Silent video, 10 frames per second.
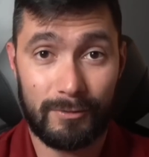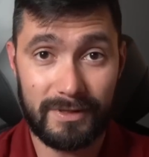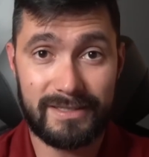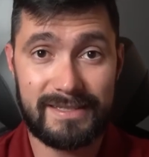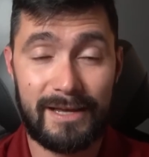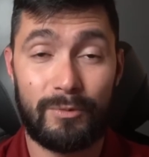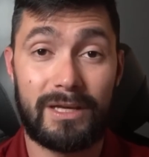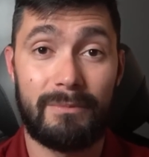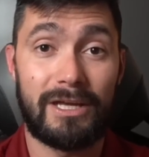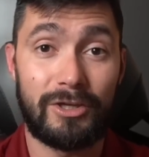Real estate, we
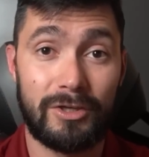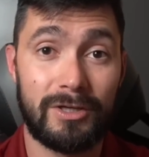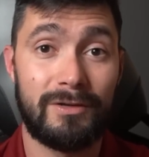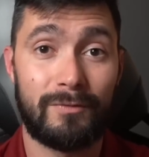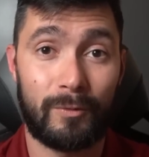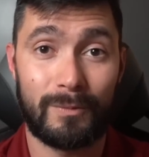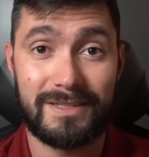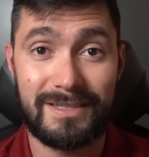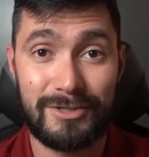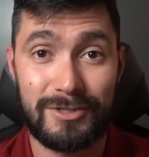can make good, informed
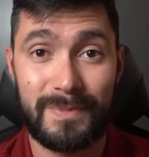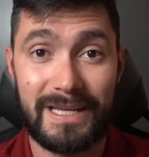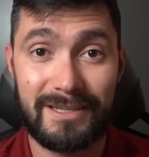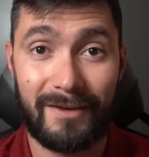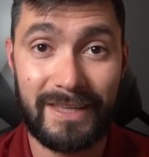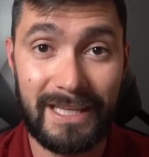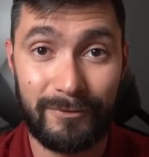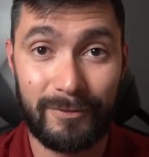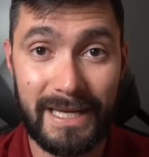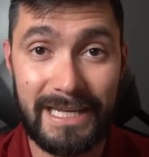decisions based off the
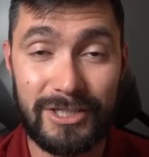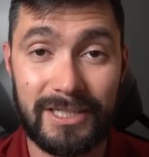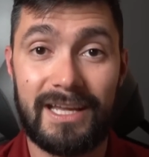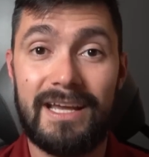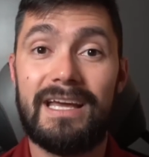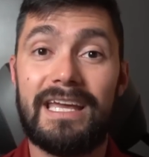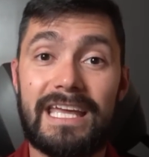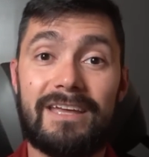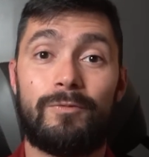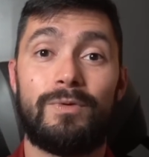information
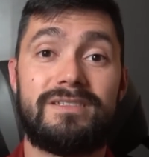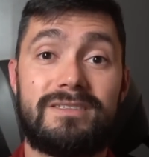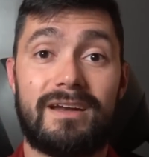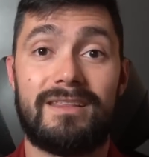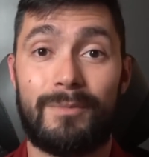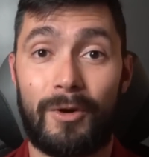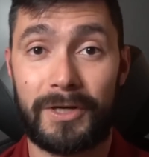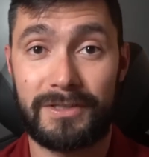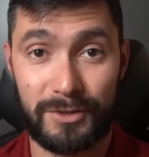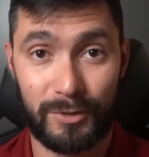if we study the
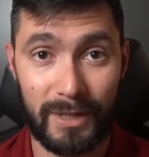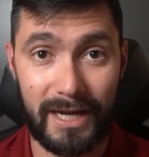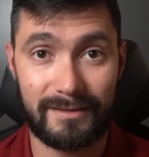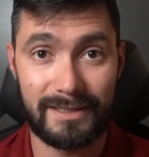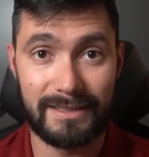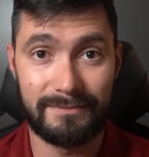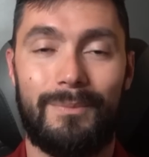markets correctly.